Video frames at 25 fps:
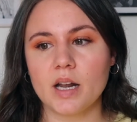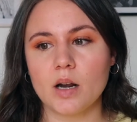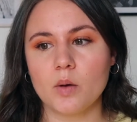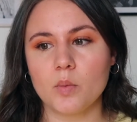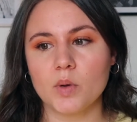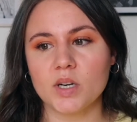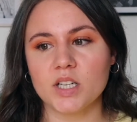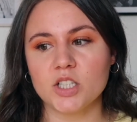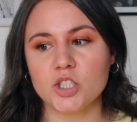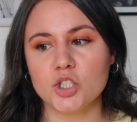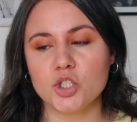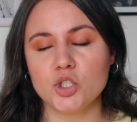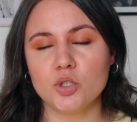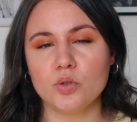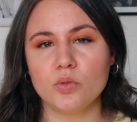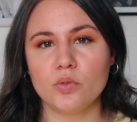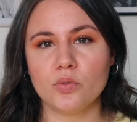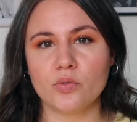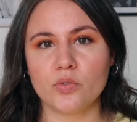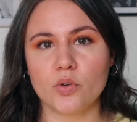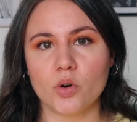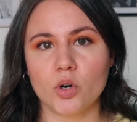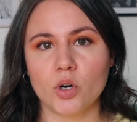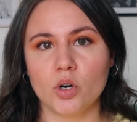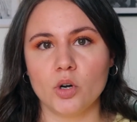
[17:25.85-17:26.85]
that I wanted to
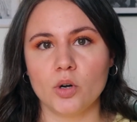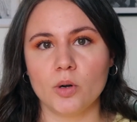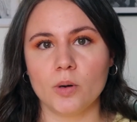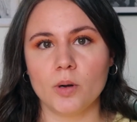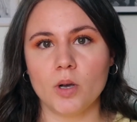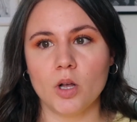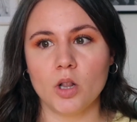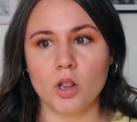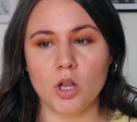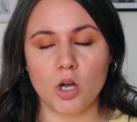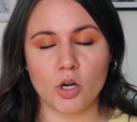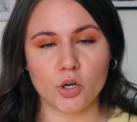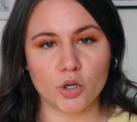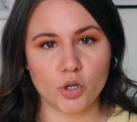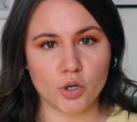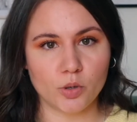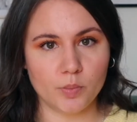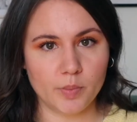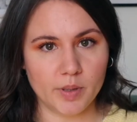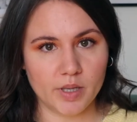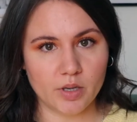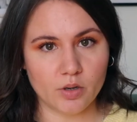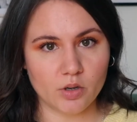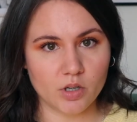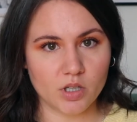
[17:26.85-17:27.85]
do for a
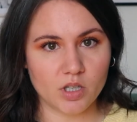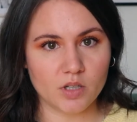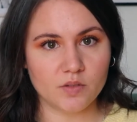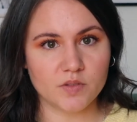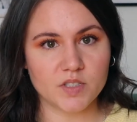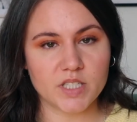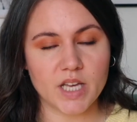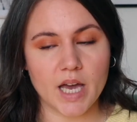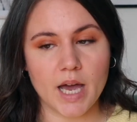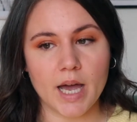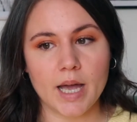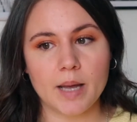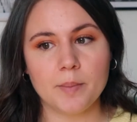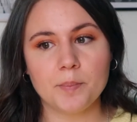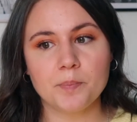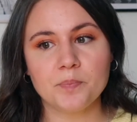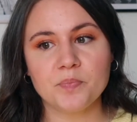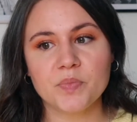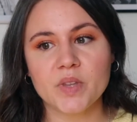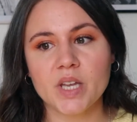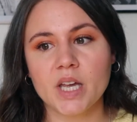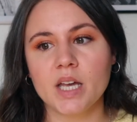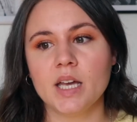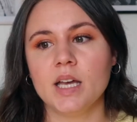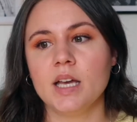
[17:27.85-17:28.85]
longer period of
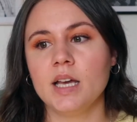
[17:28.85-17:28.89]
time.